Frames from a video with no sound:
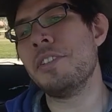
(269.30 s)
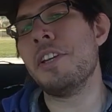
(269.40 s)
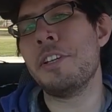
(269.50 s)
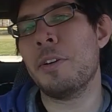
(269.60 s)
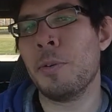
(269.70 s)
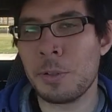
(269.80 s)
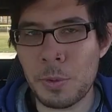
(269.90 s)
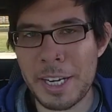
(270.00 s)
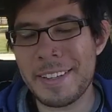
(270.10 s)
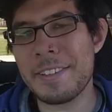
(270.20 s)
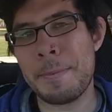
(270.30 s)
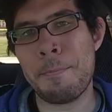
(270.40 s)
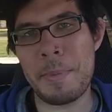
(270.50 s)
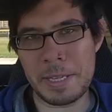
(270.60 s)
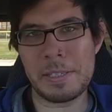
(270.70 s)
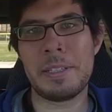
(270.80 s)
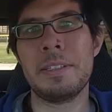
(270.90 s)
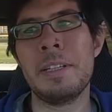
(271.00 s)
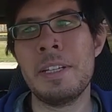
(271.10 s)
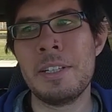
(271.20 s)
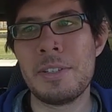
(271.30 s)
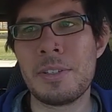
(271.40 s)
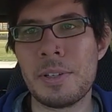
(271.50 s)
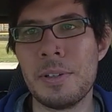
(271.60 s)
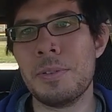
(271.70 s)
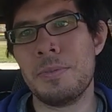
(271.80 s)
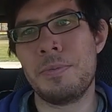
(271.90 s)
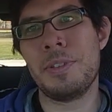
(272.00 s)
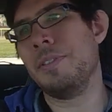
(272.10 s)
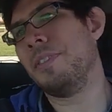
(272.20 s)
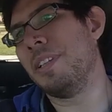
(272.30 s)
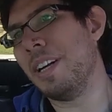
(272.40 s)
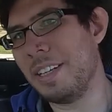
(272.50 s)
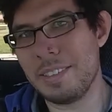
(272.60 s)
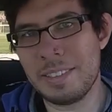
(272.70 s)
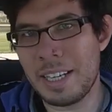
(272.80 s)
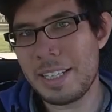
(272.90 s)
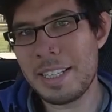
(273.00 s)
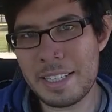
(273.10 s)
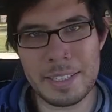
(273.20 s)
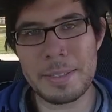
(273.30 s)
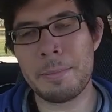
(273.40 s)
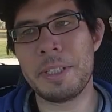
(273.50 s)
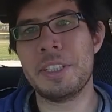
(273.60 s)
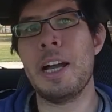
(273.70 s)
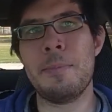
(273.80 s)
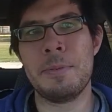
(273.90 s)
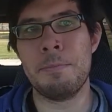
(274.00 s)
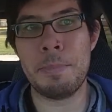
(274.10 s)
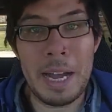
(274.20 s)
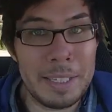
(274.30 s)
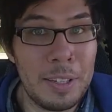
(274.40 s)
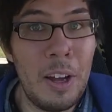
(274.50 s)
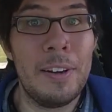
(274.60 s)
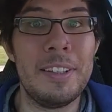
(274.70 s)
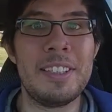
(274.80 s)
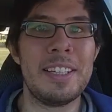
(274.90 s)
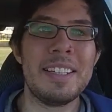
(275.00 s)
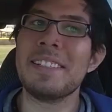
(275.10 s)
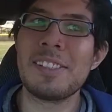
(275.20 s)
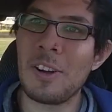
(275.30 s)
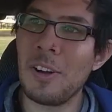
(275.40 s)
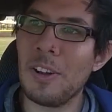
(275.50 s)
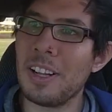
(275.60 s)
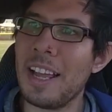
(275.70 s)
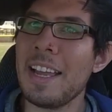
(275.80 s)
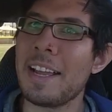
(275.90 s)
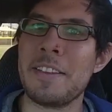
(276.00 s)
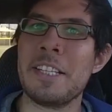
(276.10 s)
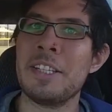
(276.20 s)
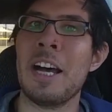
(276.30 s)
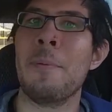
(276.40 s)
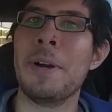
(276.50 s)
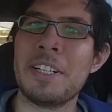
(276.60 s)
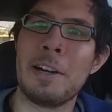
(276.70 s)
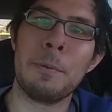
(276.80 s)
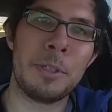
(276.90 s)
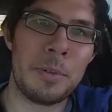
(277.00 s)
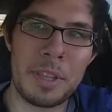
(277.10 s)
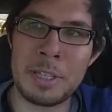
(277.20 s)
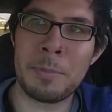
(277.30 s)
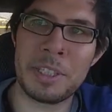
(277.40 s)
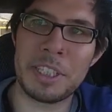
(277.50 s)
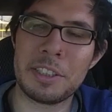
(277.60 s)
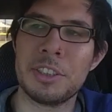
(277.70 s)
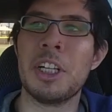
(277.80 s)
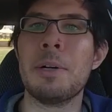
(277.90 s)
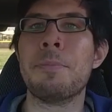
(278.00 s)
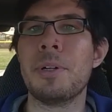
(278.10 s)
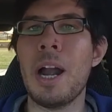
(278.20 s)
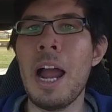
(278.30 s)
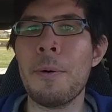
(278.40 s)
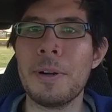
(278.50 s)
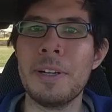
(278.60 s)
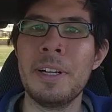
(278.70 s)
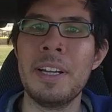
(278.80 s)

set your own rate is amazing. So for the non-IKEA assembly jobs, by and large, it's all, hey, this is how much I will do this particular job per hour.